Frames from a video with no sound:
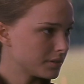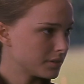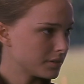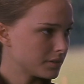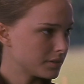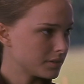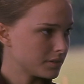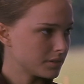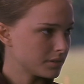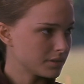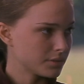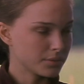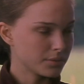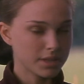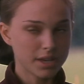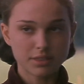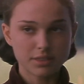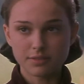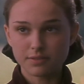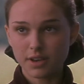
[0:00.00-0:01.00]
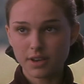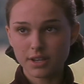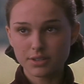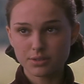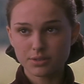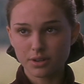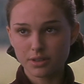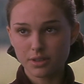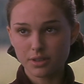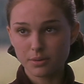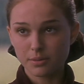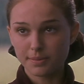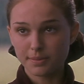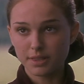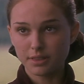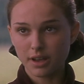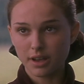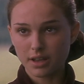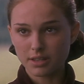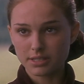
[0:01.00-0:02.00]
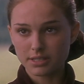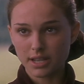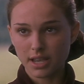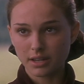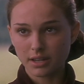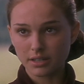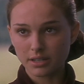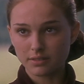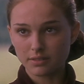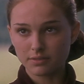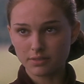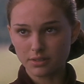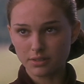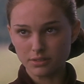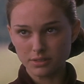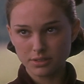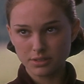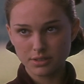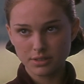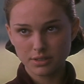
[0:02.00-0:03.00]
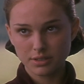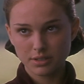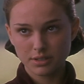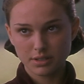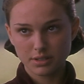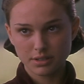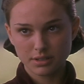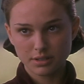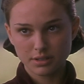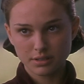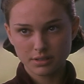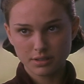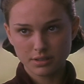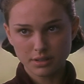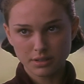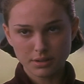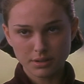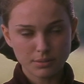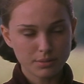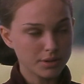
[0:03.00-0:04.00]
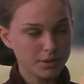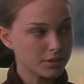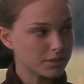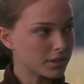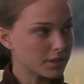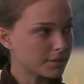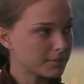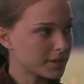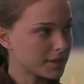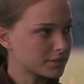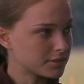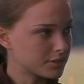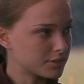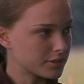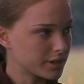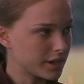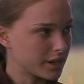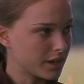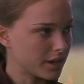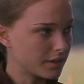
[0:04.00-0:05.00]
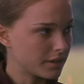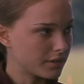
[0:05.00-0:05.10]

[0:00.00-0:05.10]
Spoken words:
Gungans and remaining Naboo fighters will work together to draw the main clone army away